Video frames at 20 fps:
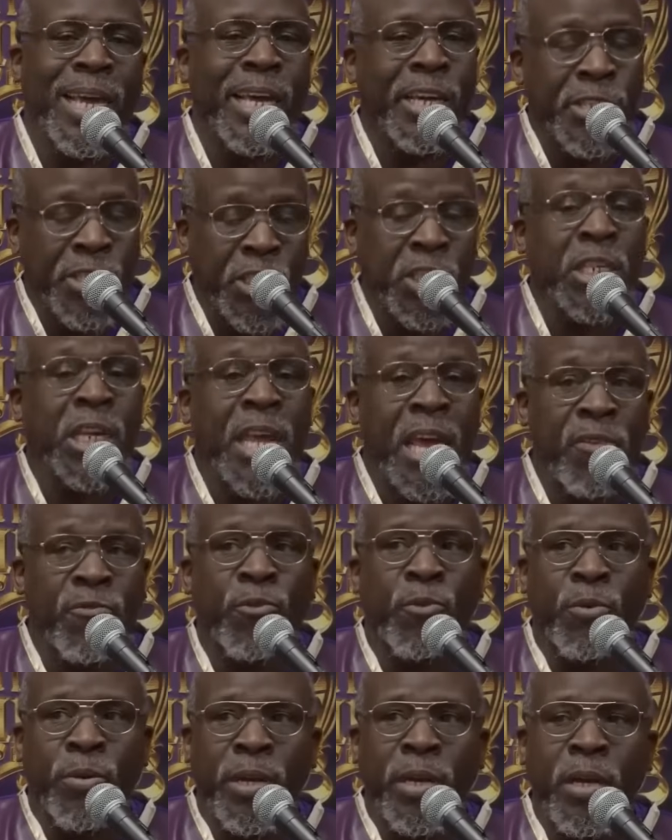In
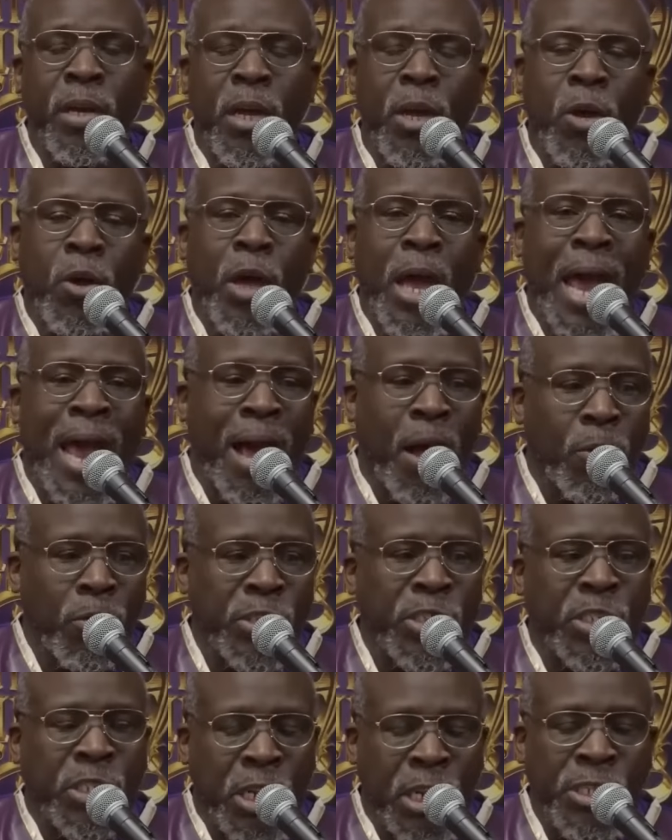slavery,
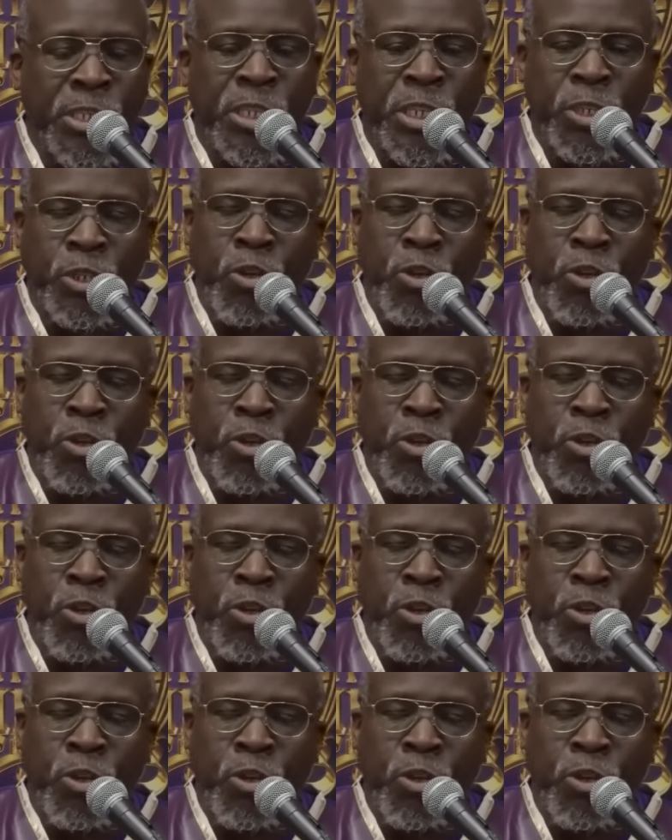our sons